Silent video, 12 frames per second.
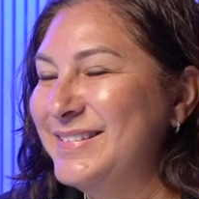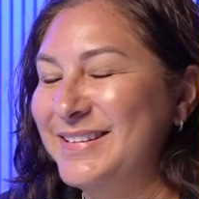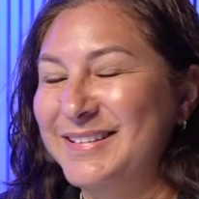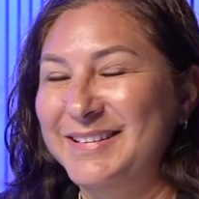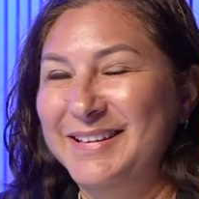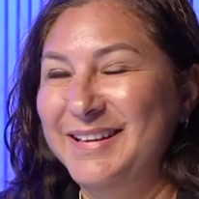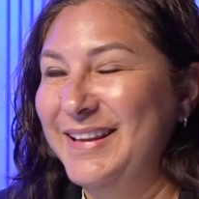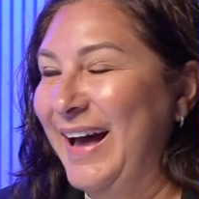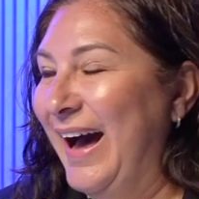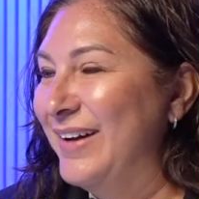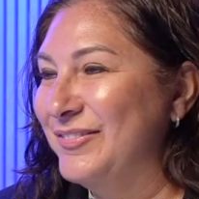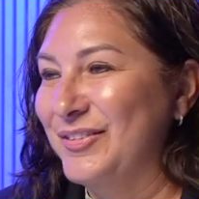is
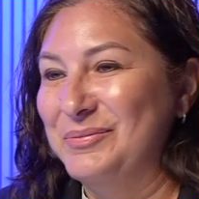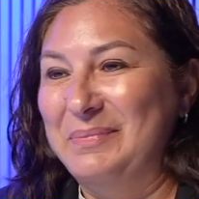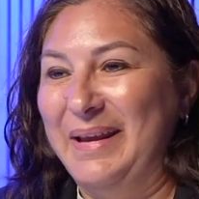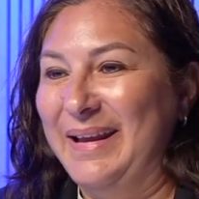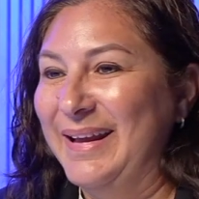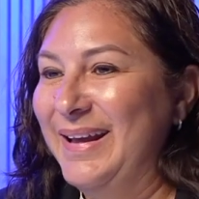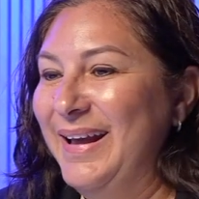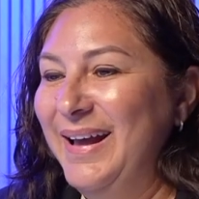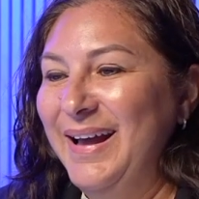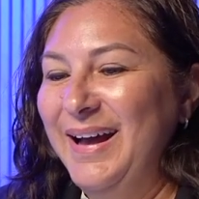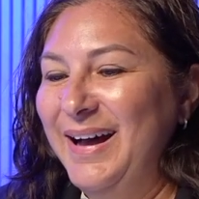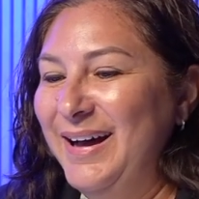not for me.
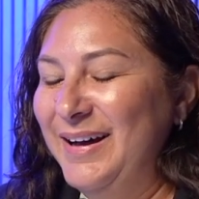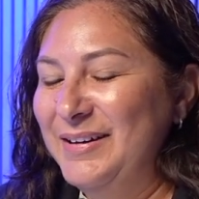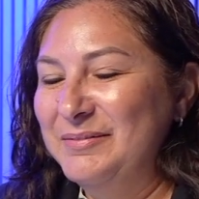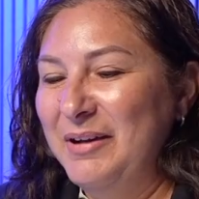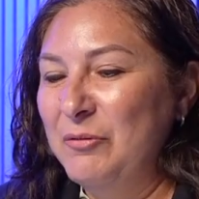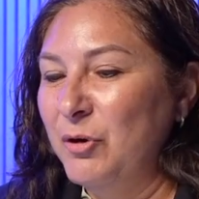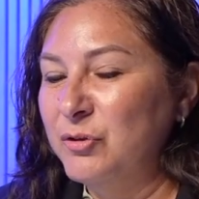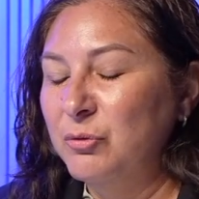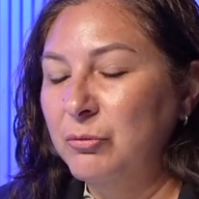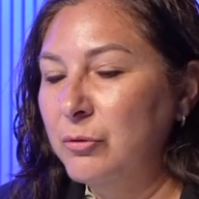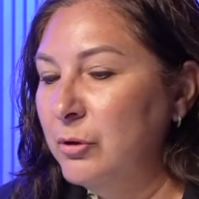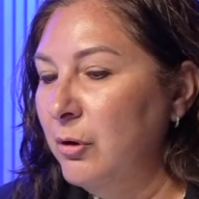I worked
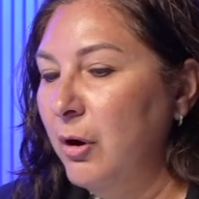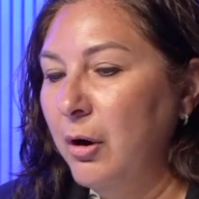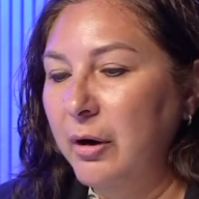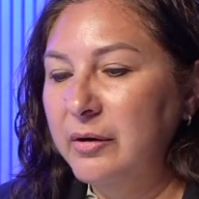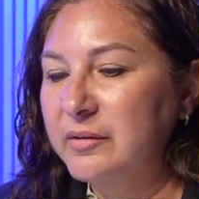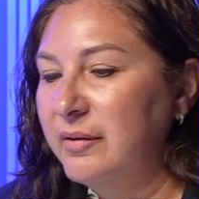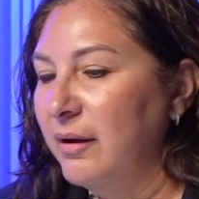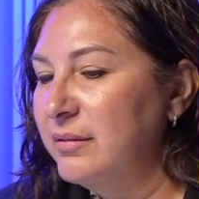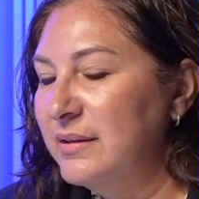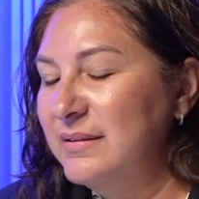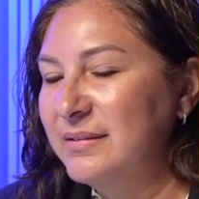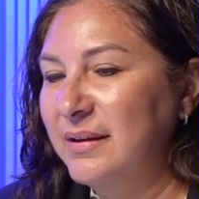real hard,
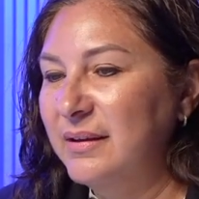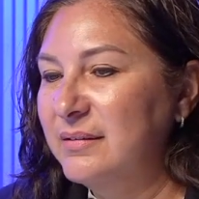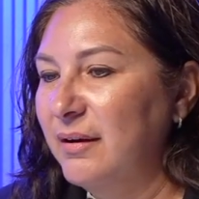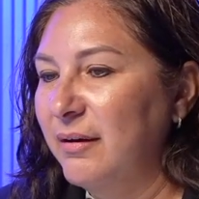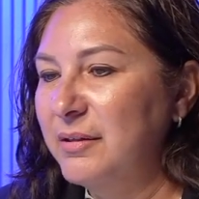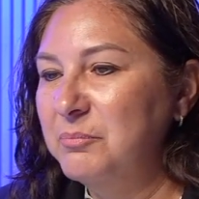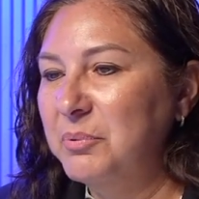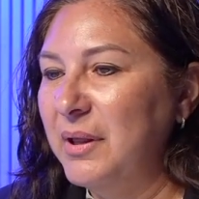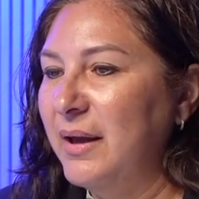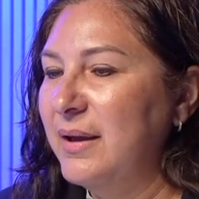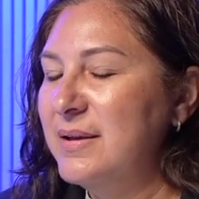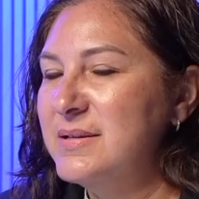taught these kids all the
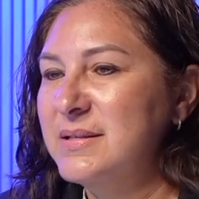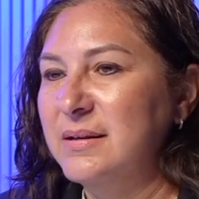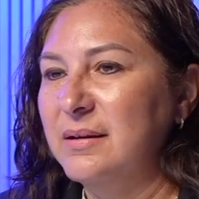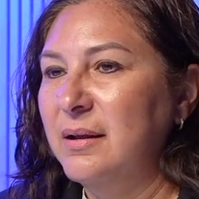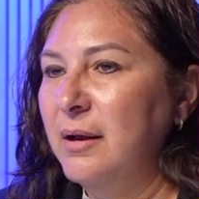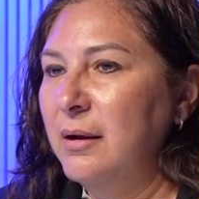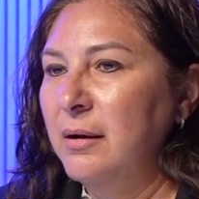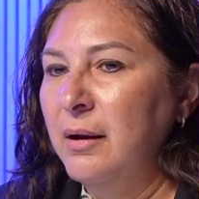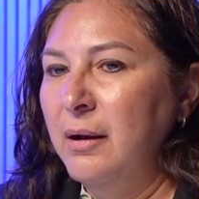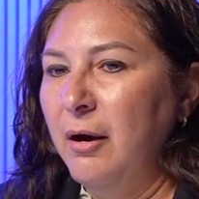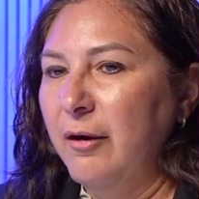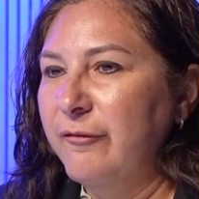plays, and
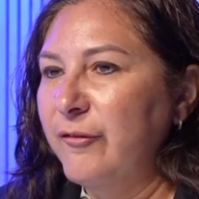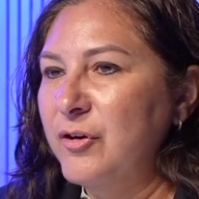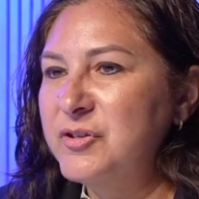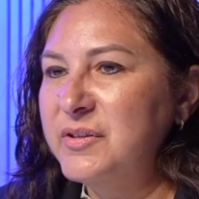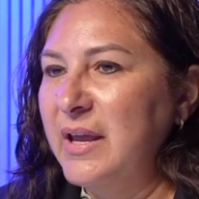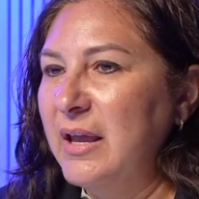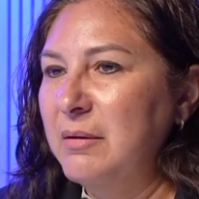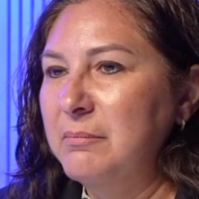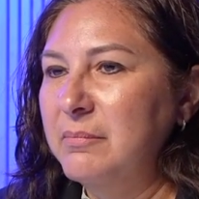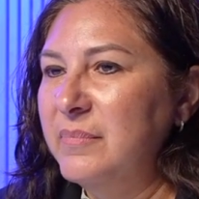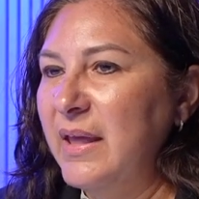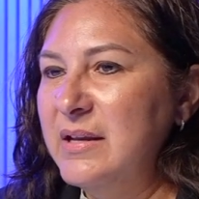our first
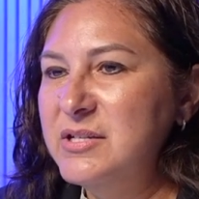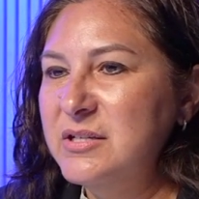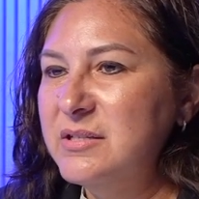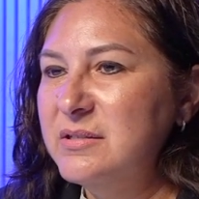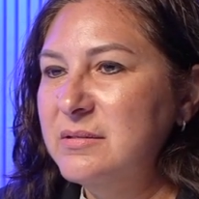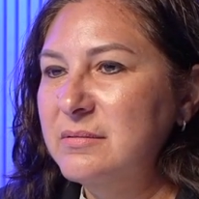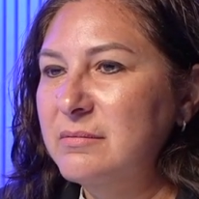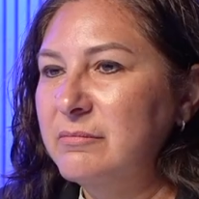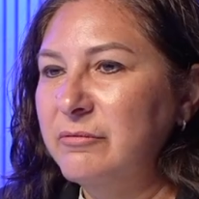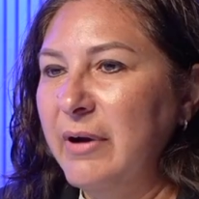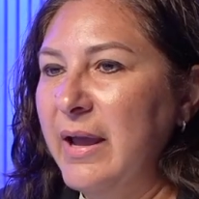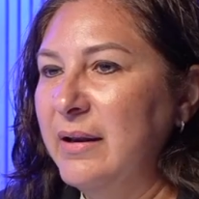game, they just
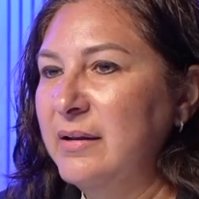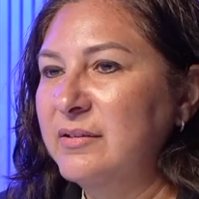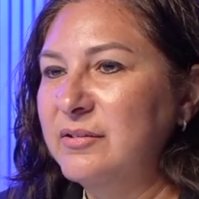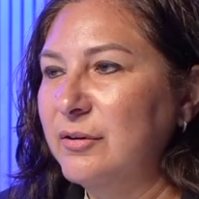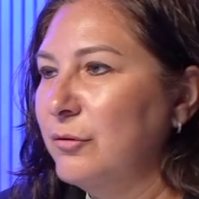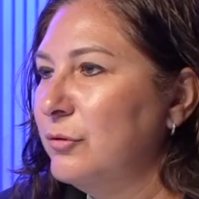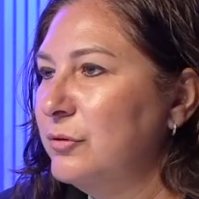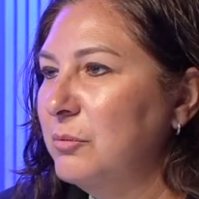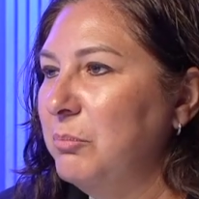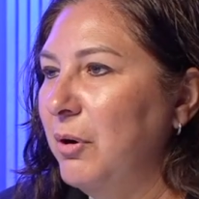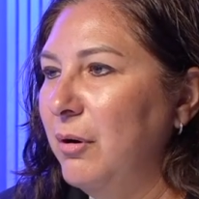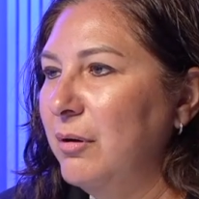ran and circled the
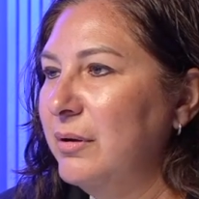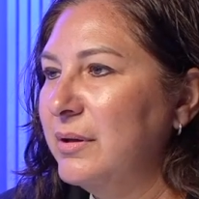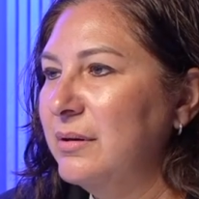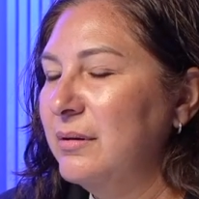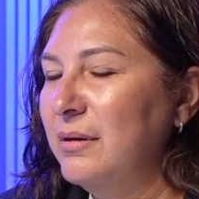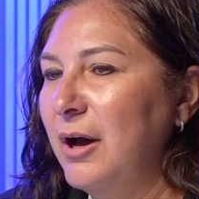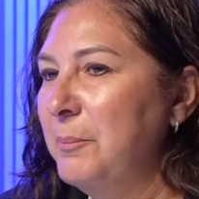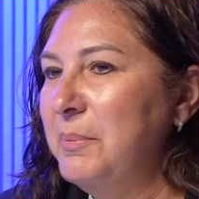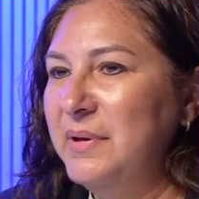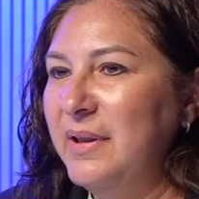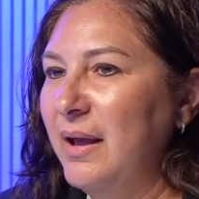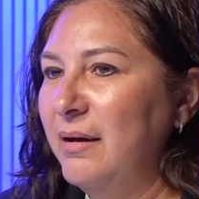ball and up
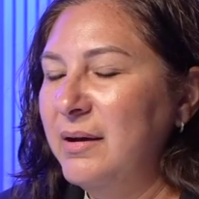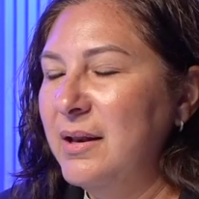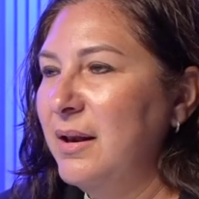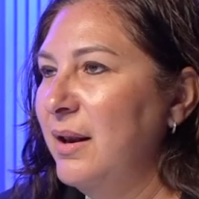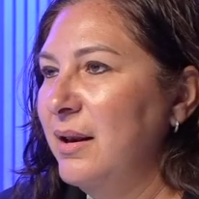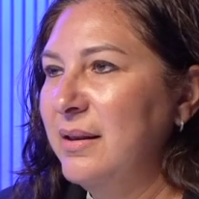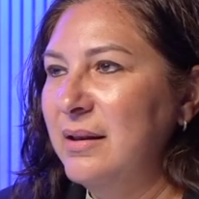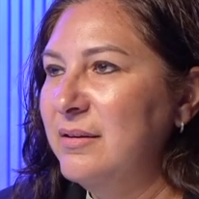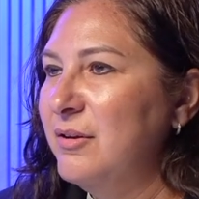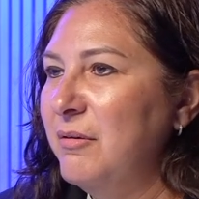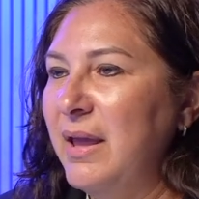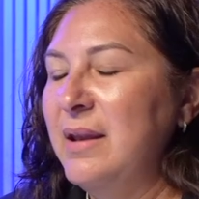and down and didn't
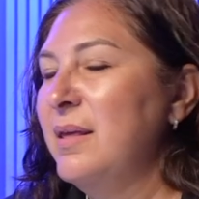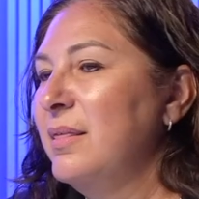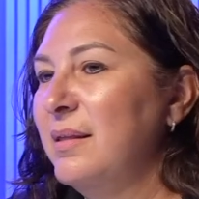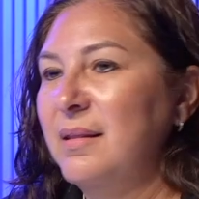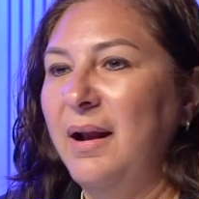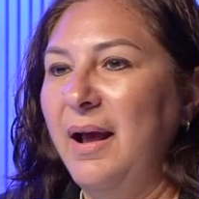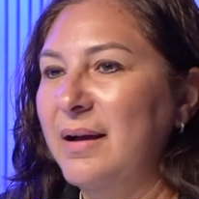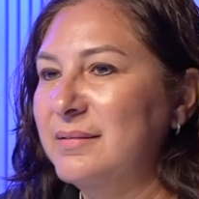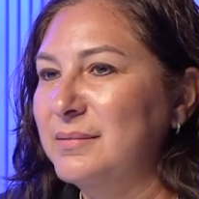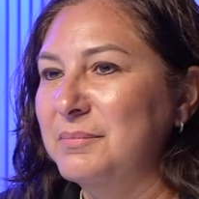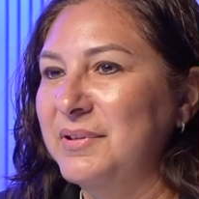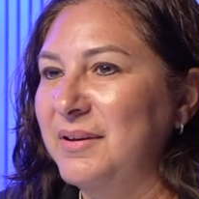do anything that I
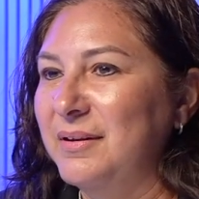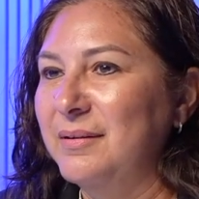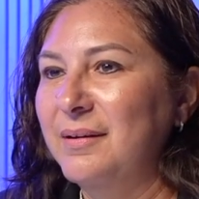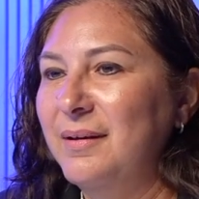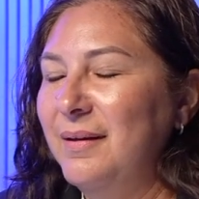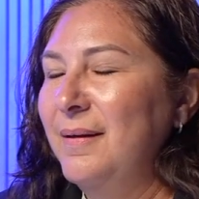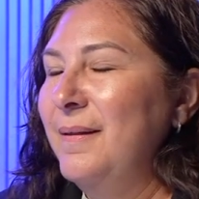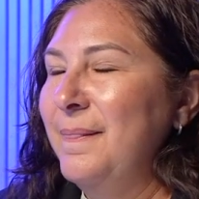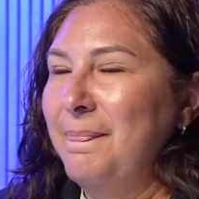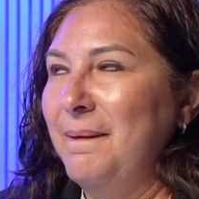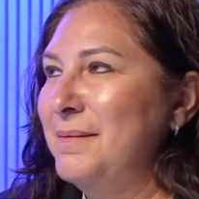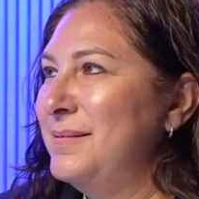asked them to do.
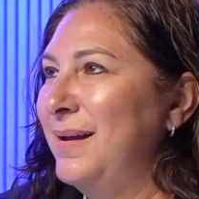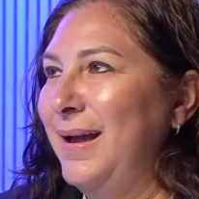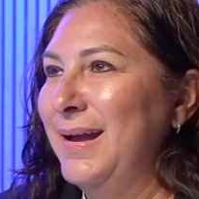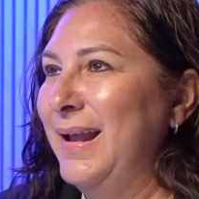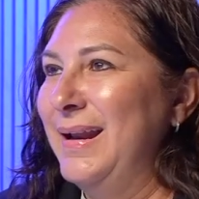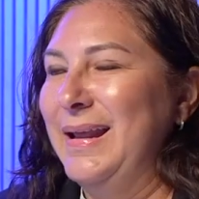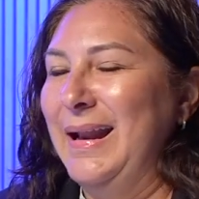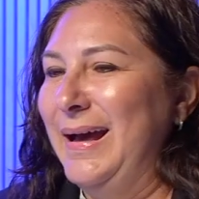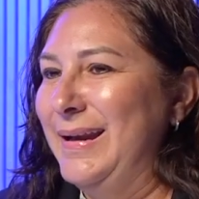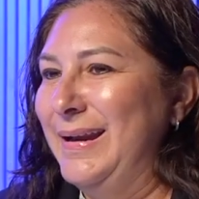And I was like, I got to get out of